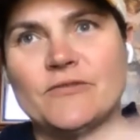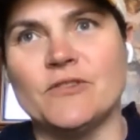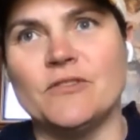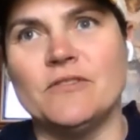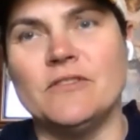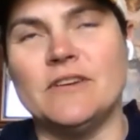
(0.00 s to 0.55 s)

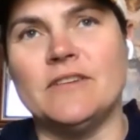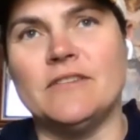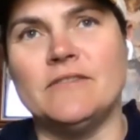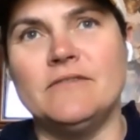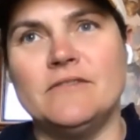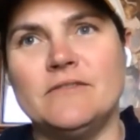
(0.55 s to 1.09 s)
for
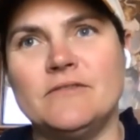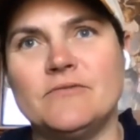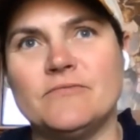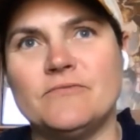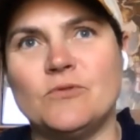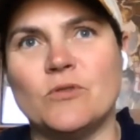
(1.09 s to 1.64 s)

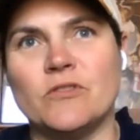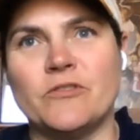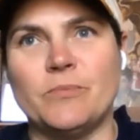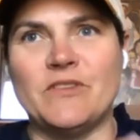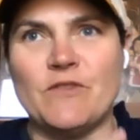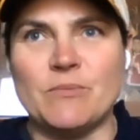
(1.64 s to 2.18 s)

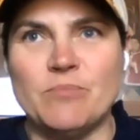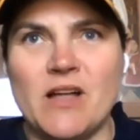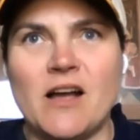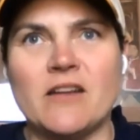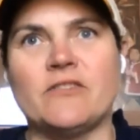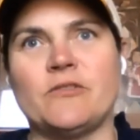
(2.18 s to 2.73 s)
specific
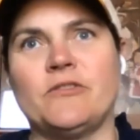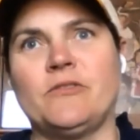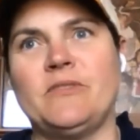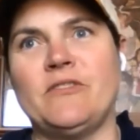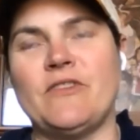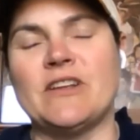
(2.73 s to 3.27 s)
blocks or
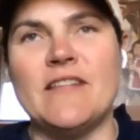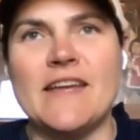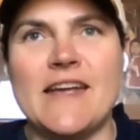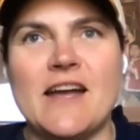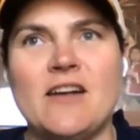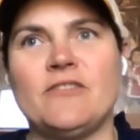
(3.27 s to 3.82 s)
specific
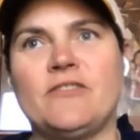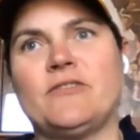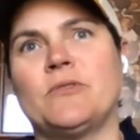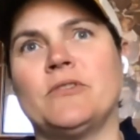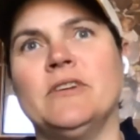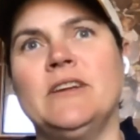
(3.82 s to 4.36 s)
layouts,
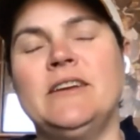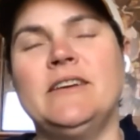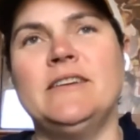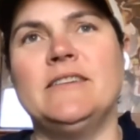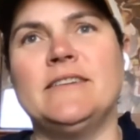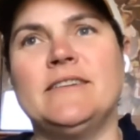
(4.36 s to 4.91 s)
or
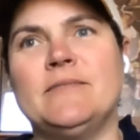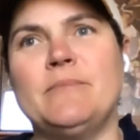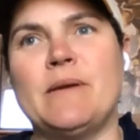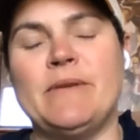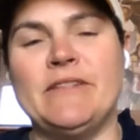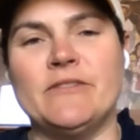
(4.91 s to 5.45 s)

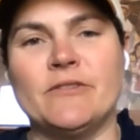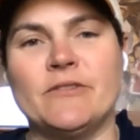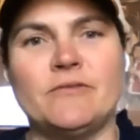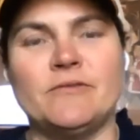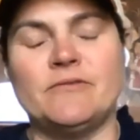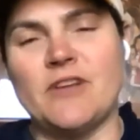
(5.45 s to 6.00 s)
maybe
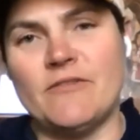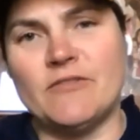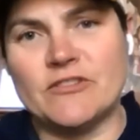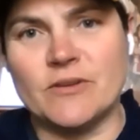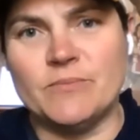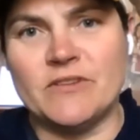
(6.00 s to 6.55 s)
there's
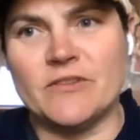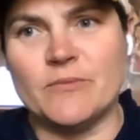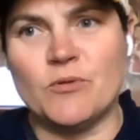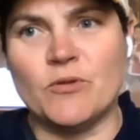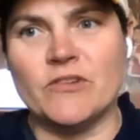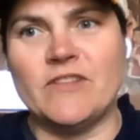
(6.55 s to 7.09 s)
JavaScript that
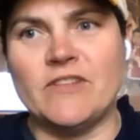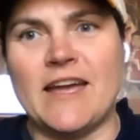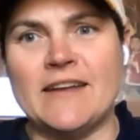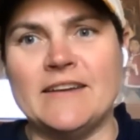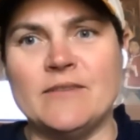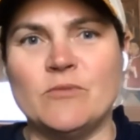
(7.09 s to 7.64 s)
supports
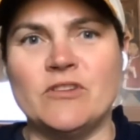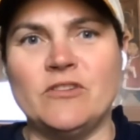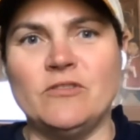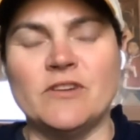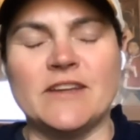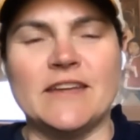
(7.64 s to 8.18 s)
that. And when you
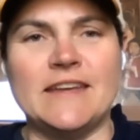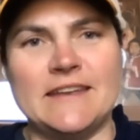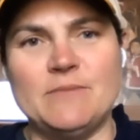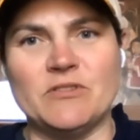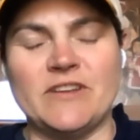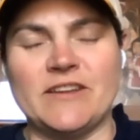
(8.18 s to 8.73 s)
look at
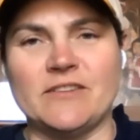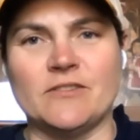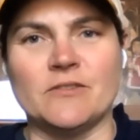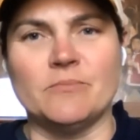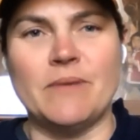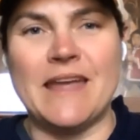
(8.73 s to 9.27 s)
any
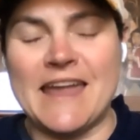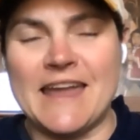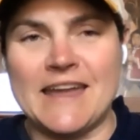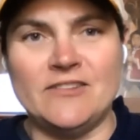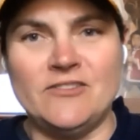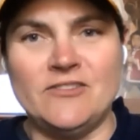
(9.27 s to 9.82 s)
particular
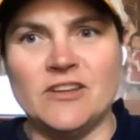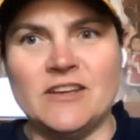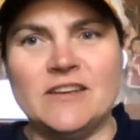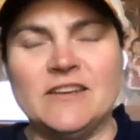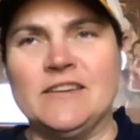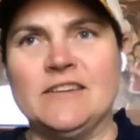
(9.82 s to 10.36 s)
page,
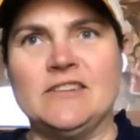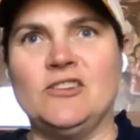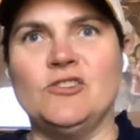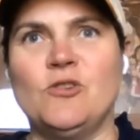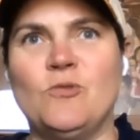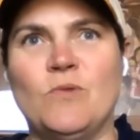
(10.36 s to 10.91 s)

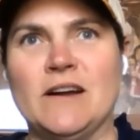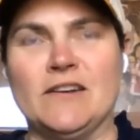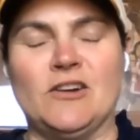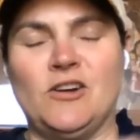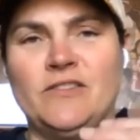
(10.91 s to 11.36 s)
you don't want